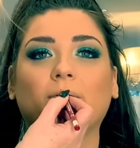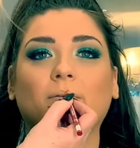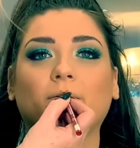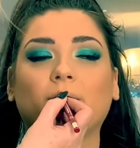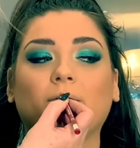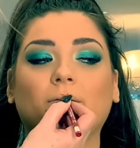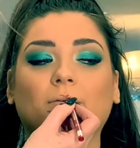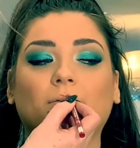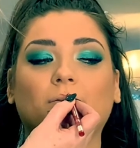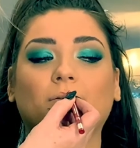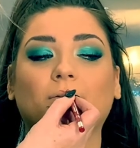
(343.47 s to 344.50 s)
Lipstick.
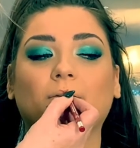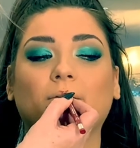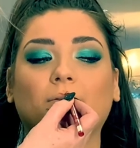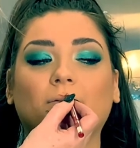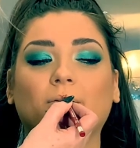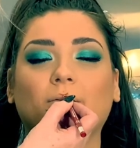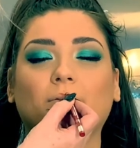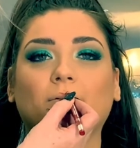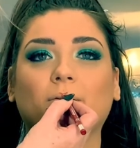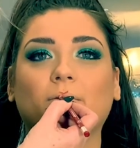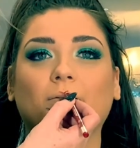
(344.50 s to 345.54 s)
In
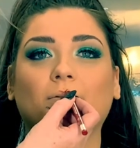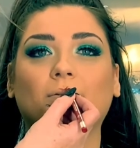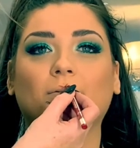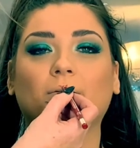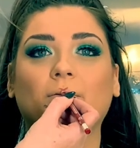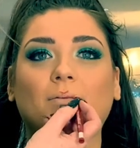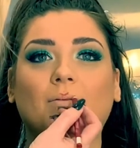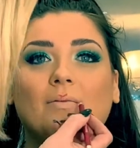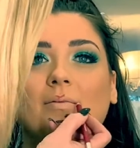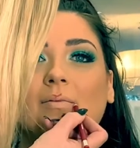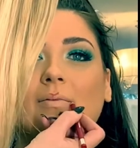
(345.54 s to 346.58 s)
fact, today I'm
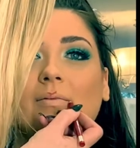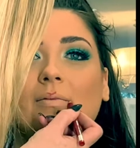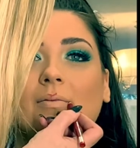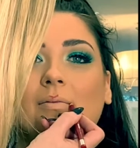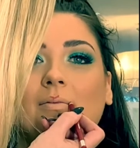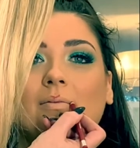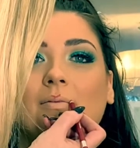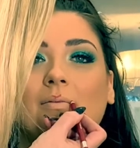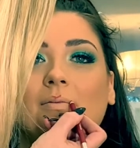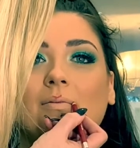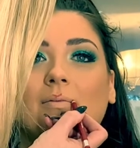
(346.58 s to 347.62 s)
using a
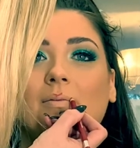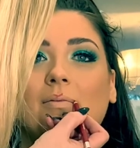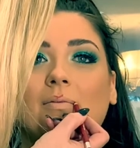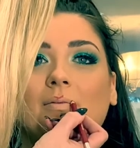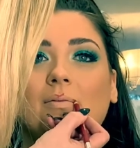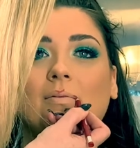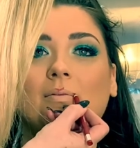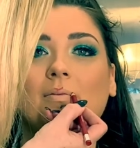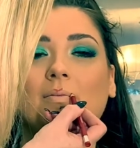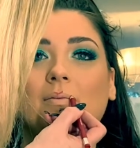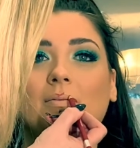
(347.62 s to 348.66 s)

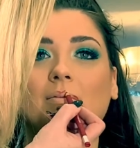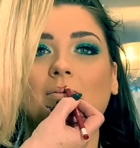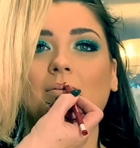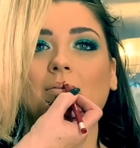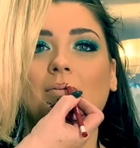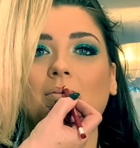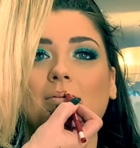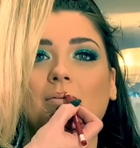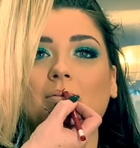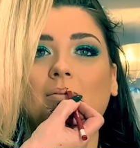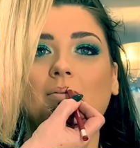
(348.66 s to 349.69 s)
Maybelline
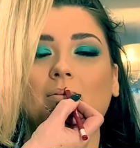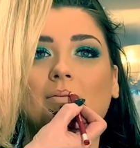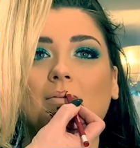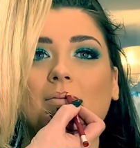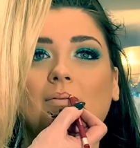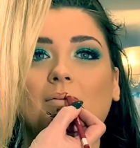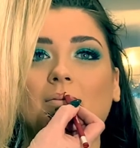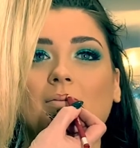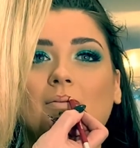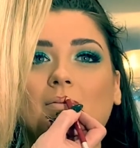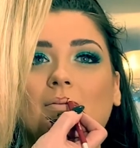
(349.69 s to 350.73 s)
lipstick and
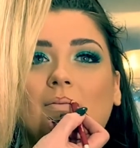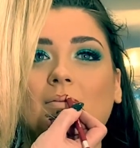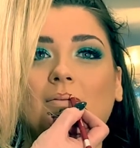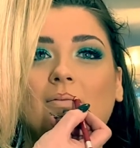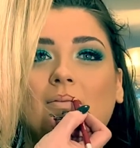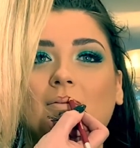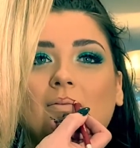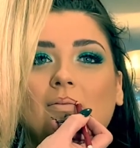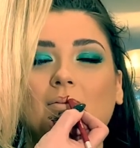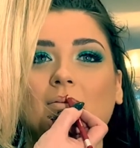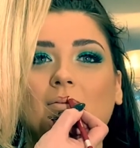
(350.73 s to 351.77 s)
lip liner.
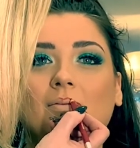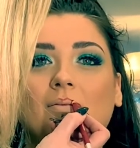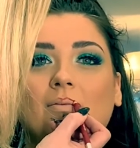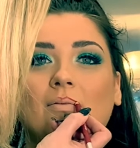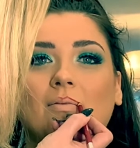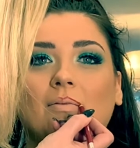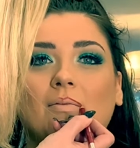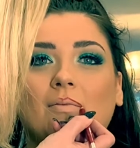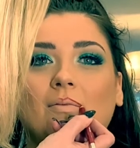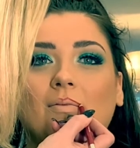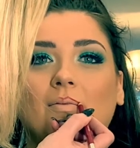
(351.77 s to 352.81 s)
I
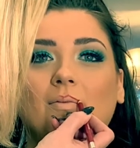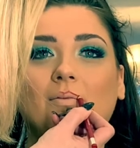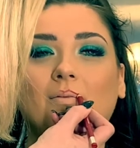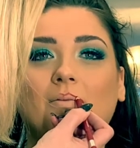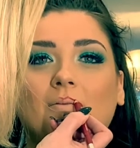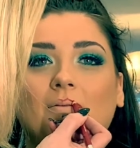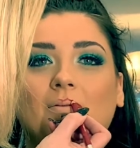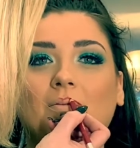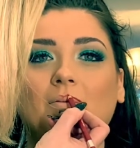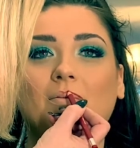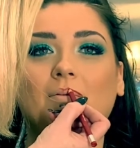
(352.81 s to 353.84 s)
absolutely
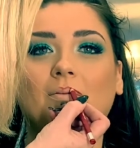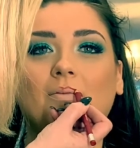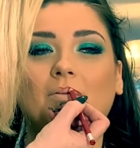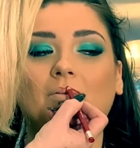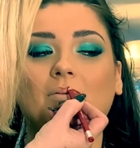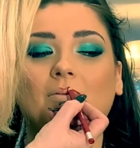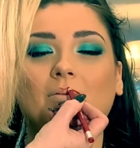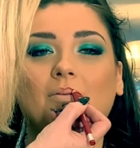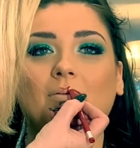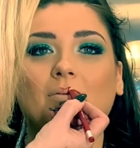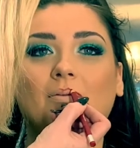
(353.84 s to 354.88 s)
adore
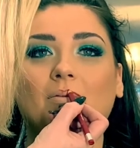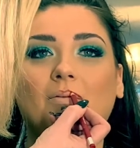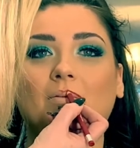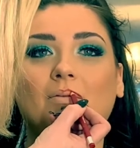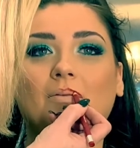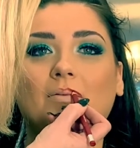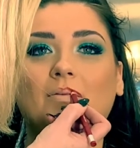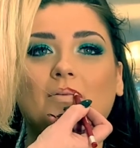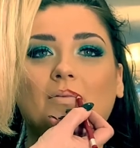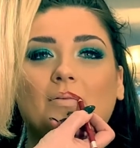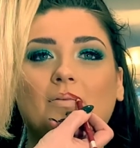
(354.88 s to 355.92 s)
the MAC
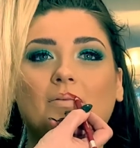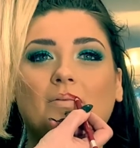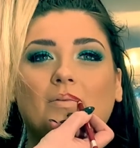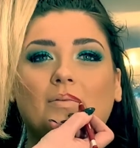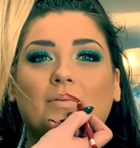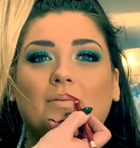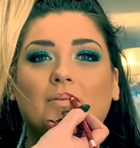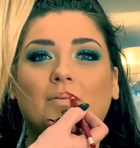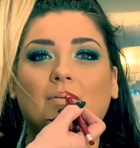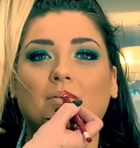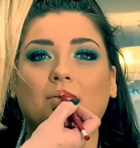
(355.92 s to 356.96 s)
lipsticks and the Charlotte
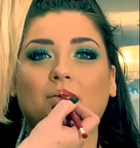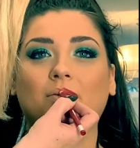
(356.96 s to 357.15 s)
Tilbury